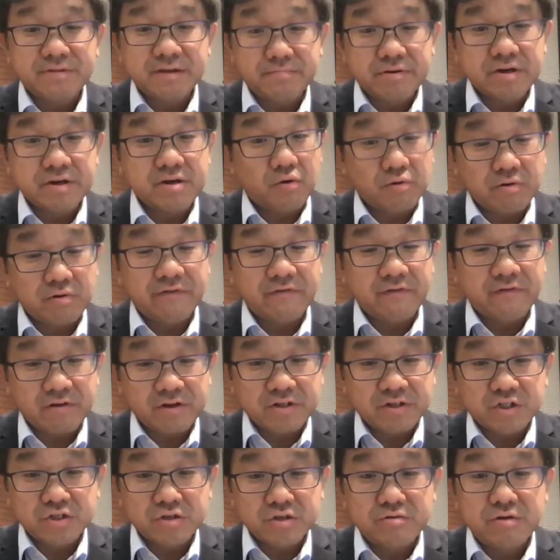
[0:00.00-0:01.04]
pre-order very
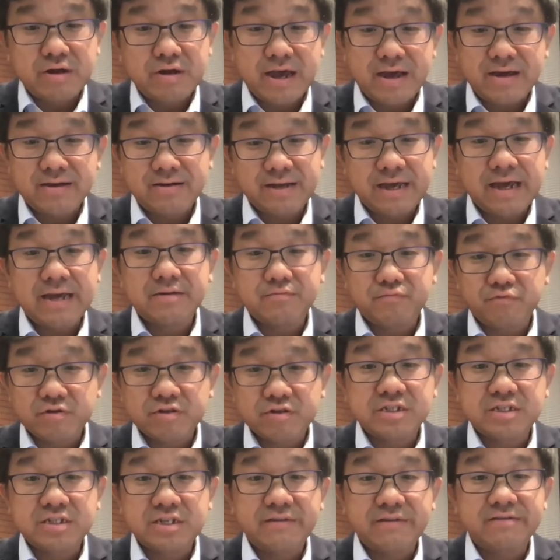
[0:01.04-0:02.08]
soon, and we're
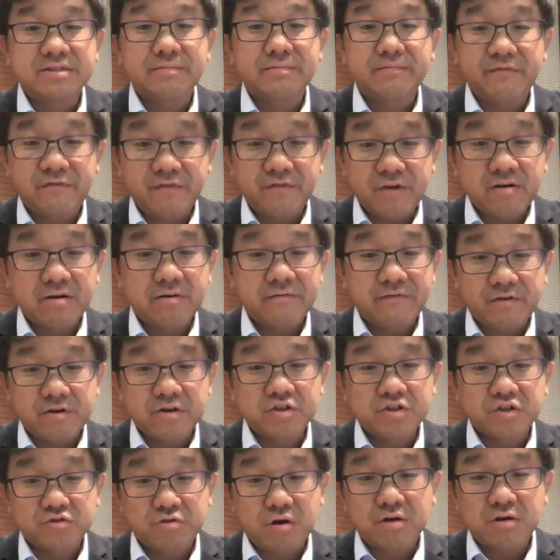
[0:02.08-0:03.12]
seeing some very, very
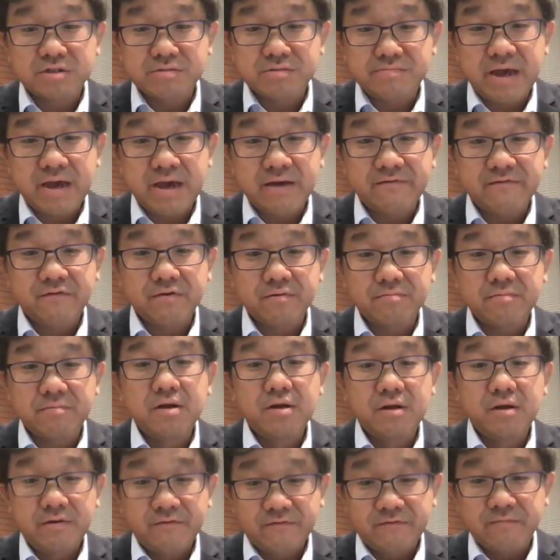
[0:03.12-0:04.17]
strong demand from
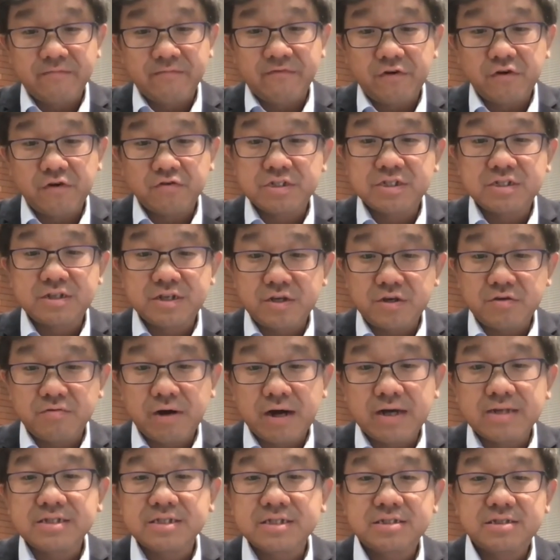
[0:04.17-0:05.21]
folks in the
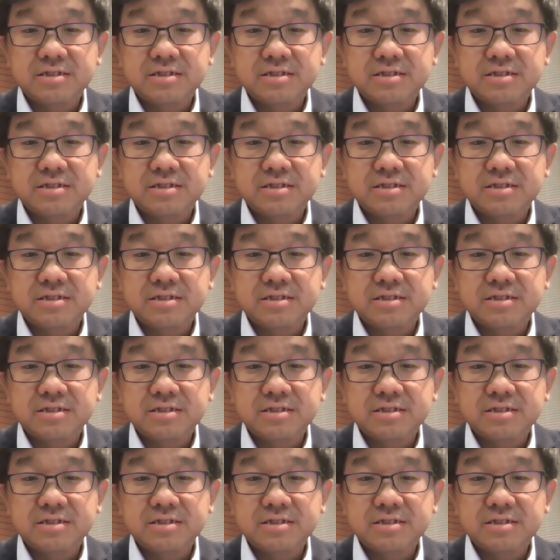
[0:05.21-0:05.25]
US.